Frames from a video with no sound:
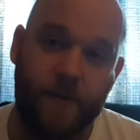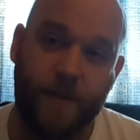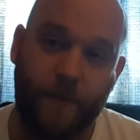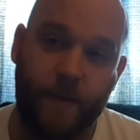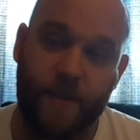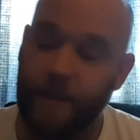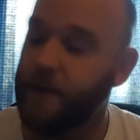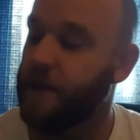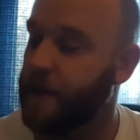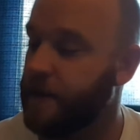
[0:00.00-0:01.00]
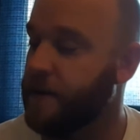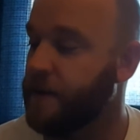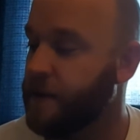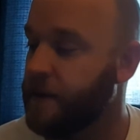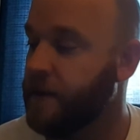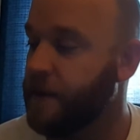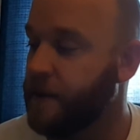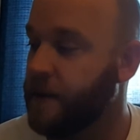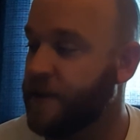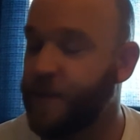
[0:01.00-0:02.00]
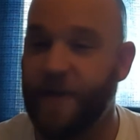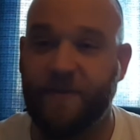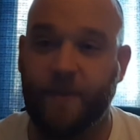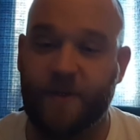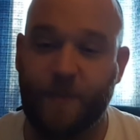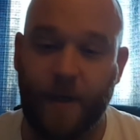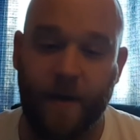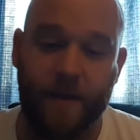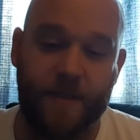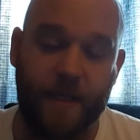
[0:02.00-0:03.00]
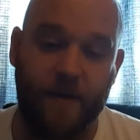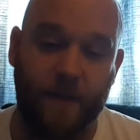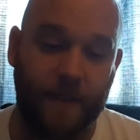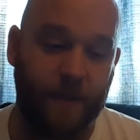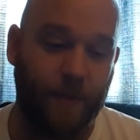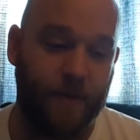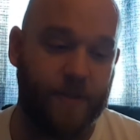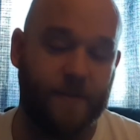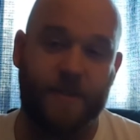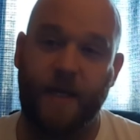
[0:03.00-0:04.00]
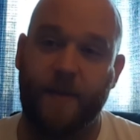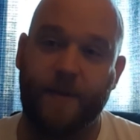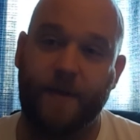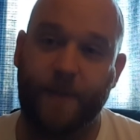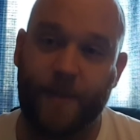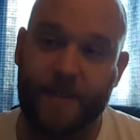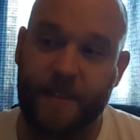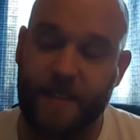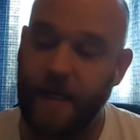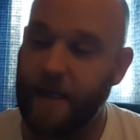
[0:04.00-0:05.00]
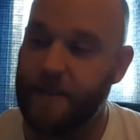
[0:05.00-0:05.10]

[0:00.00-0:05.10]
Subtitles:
are the ones to do it. I speak from experience, not only on a personal side, but on a business side.